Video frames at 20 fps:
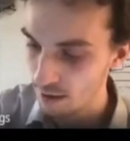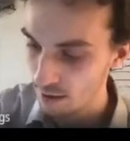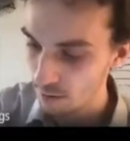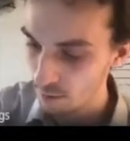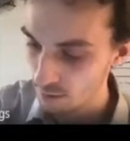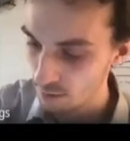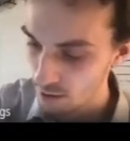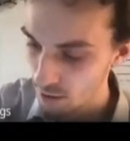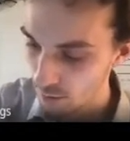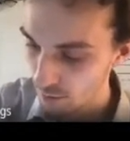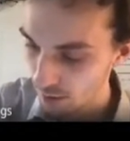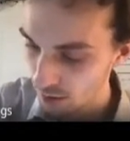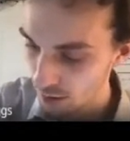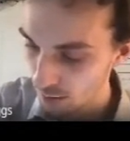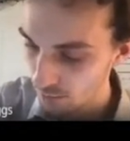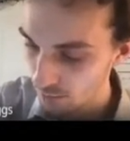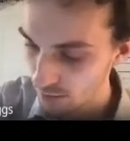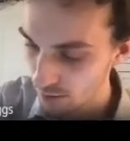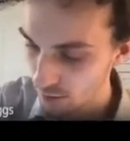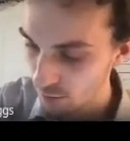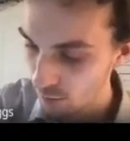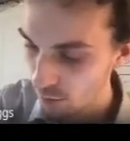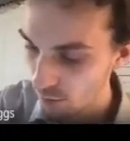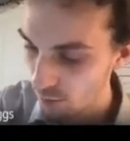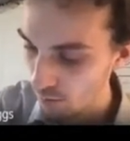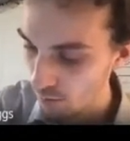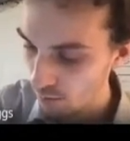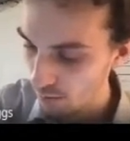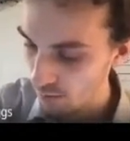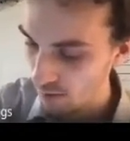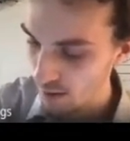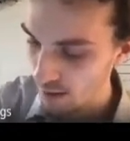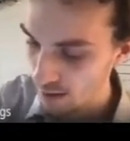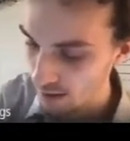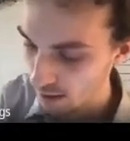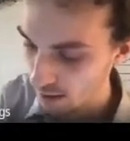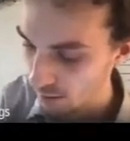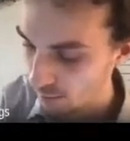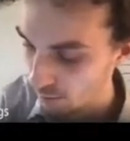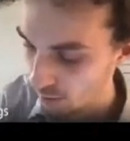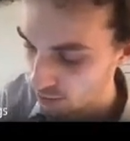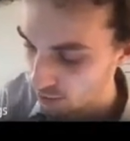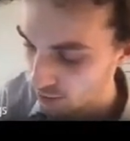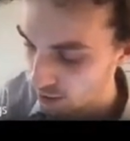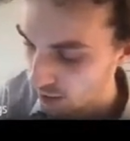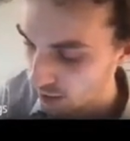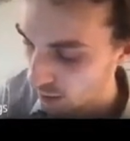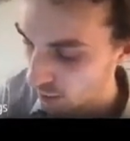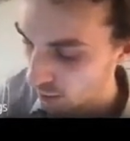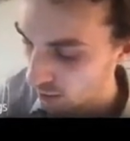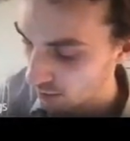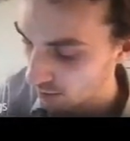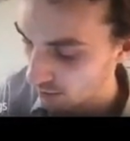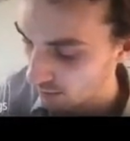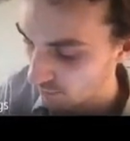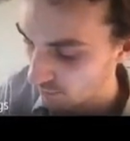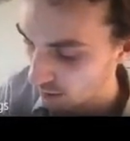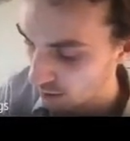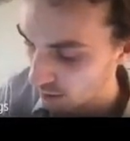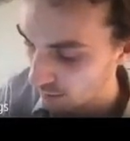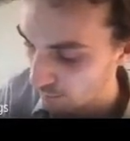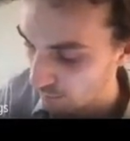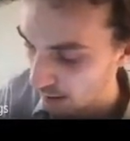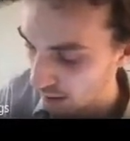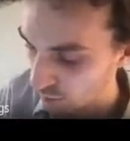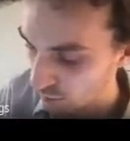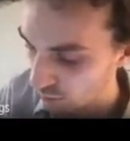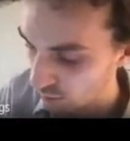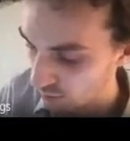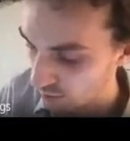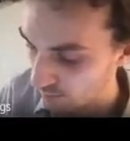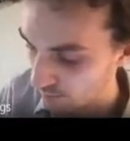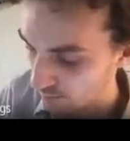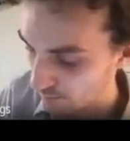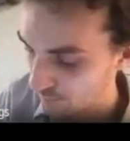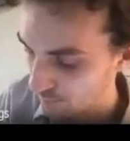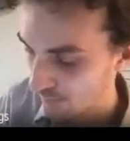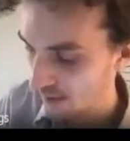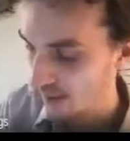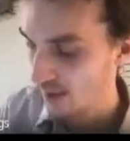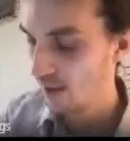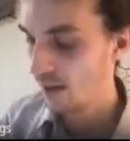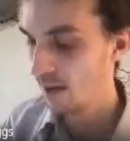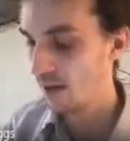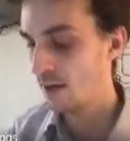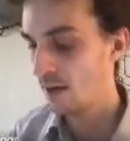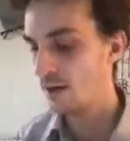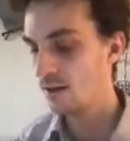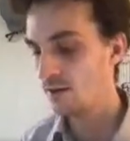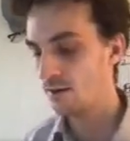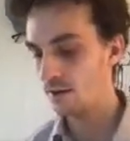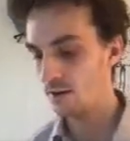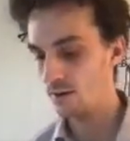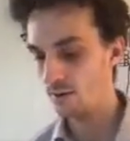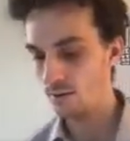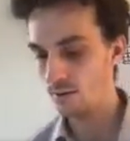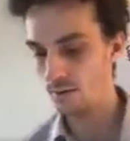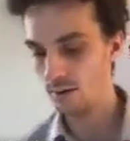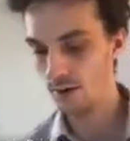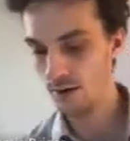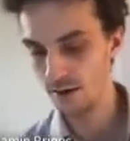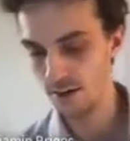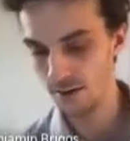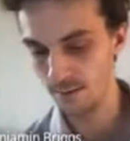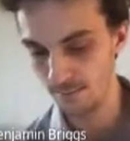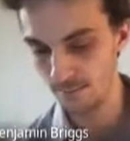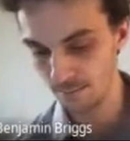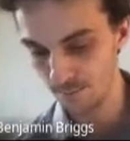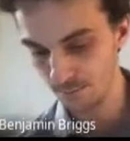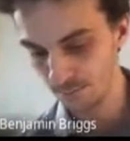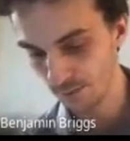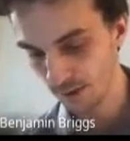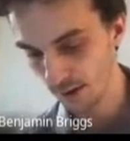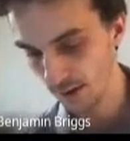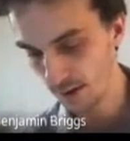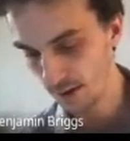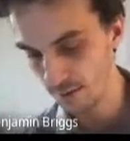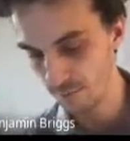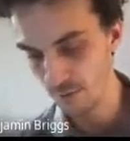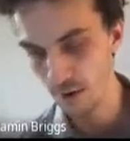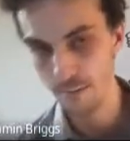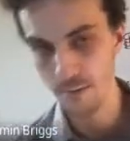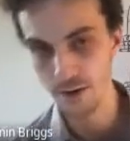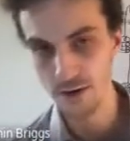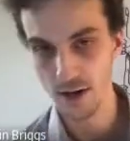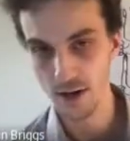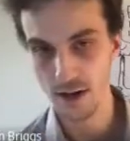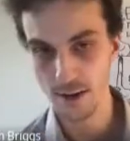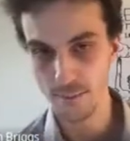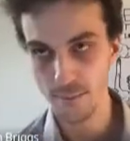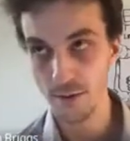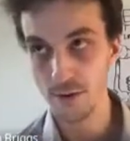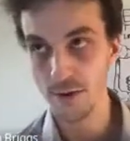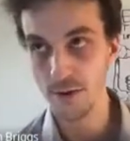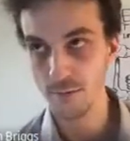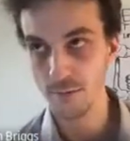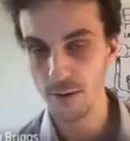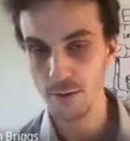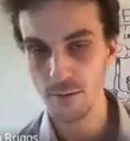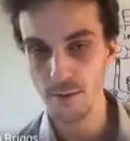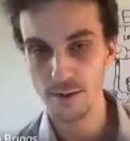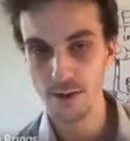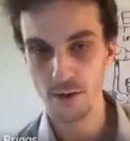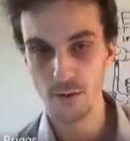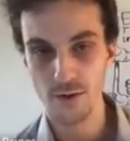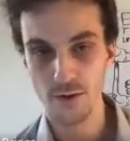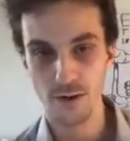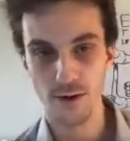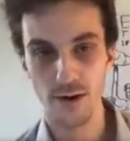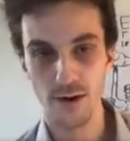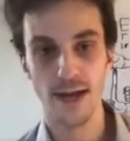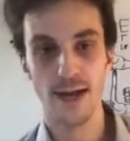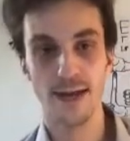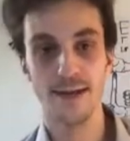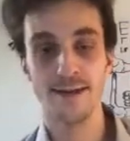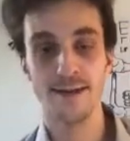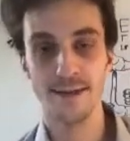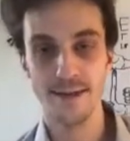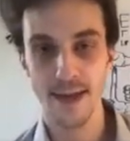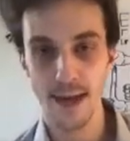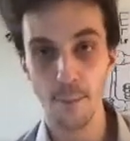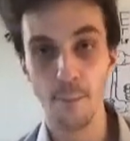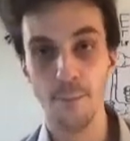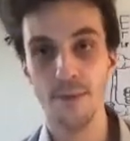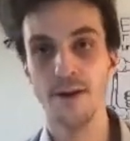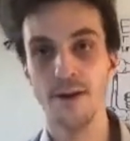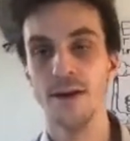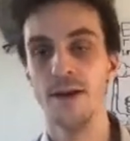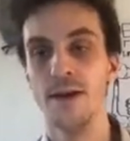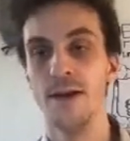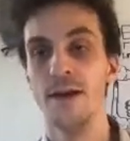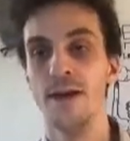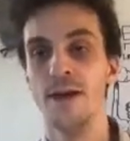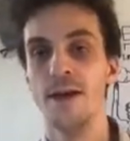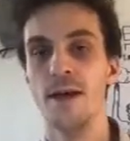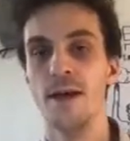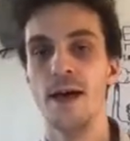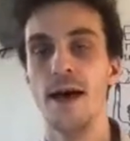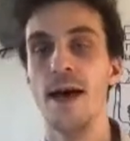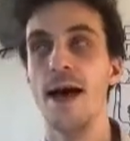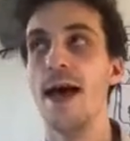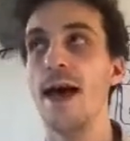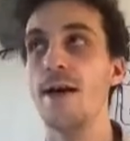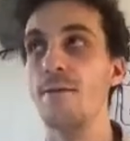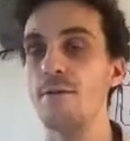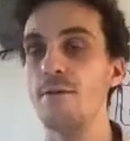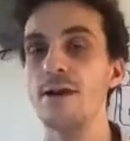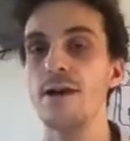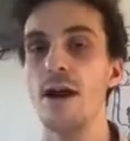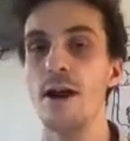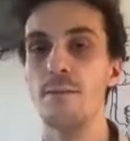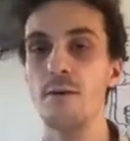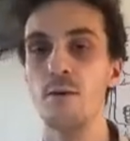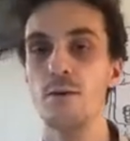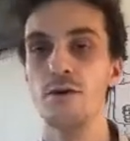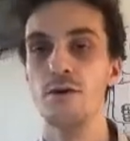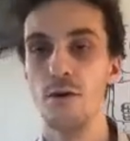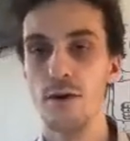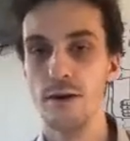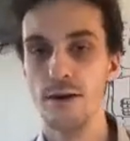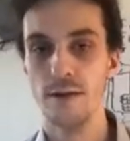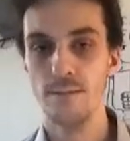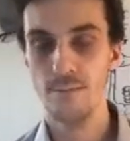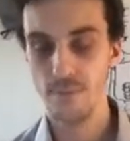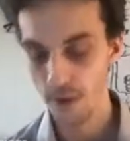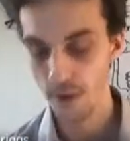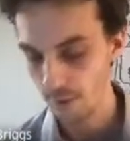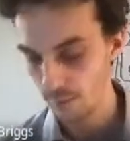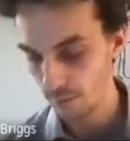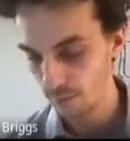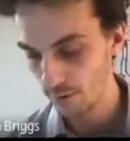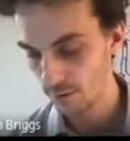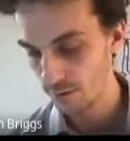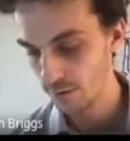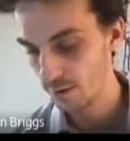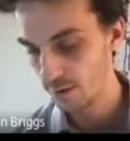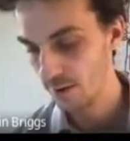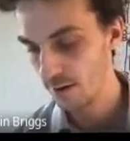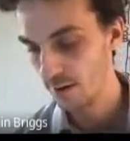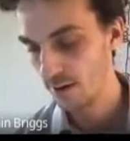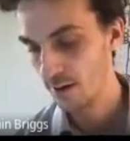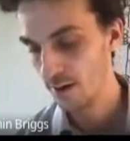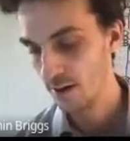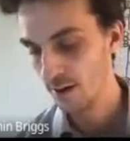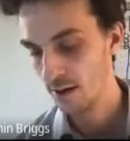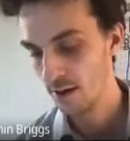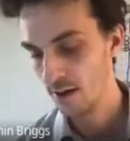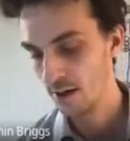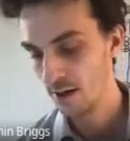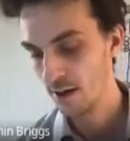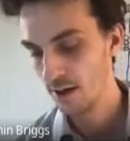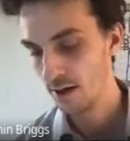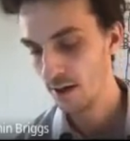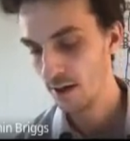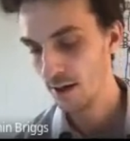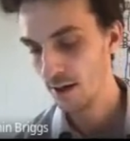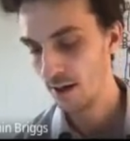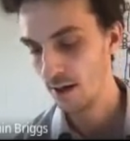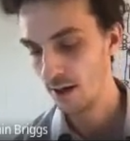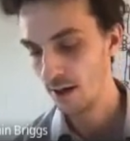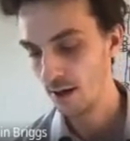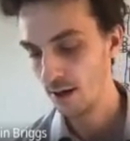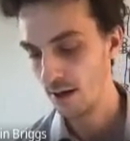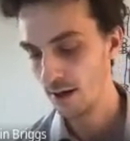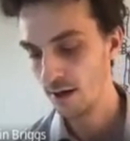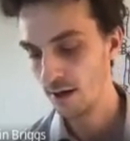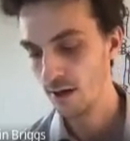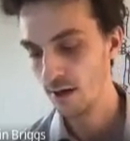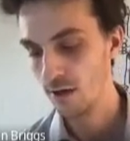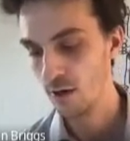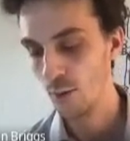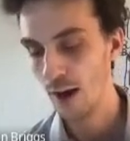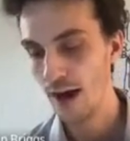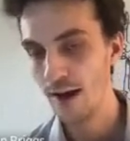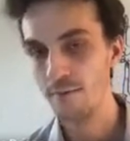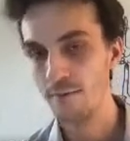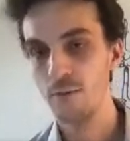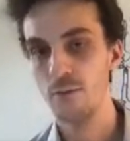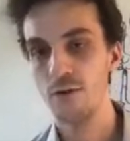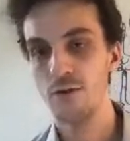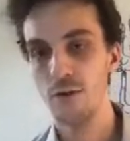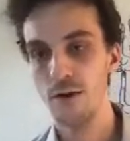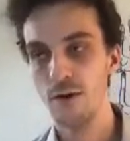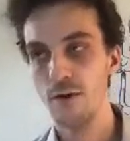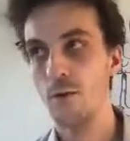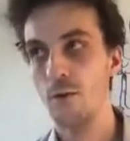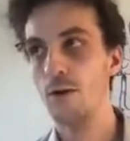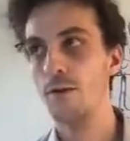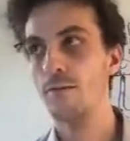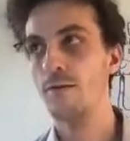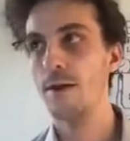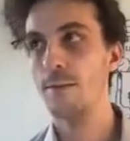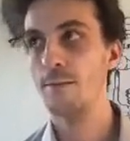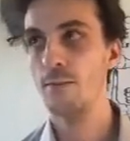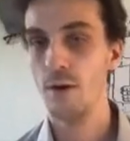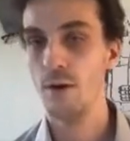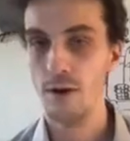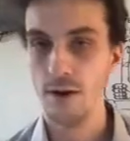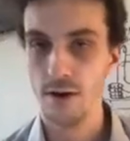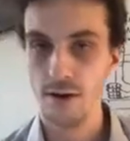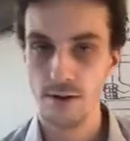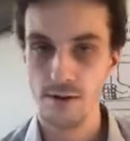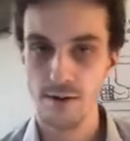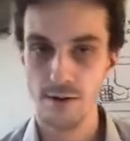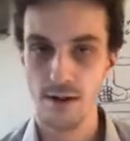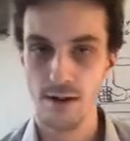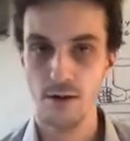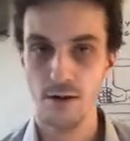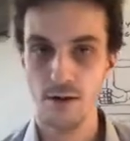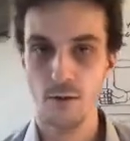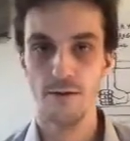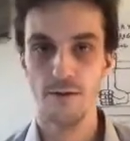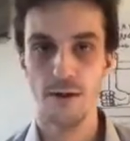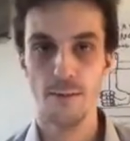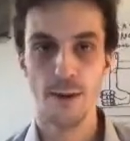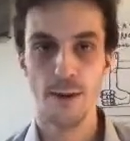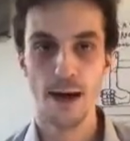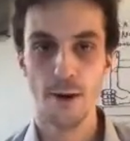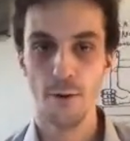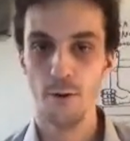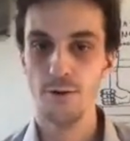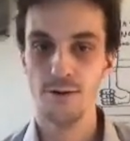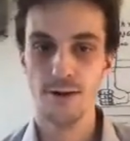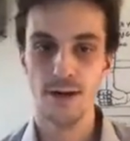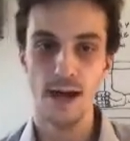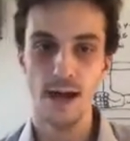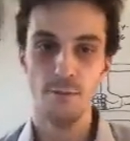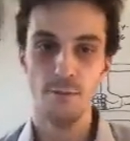cycles here become zero in the homology here because they've become boundaries. So um, it's very much like building a free resolution, except every time you adjoin some variables, uh, you have to adjoin all of their products and all of their powers and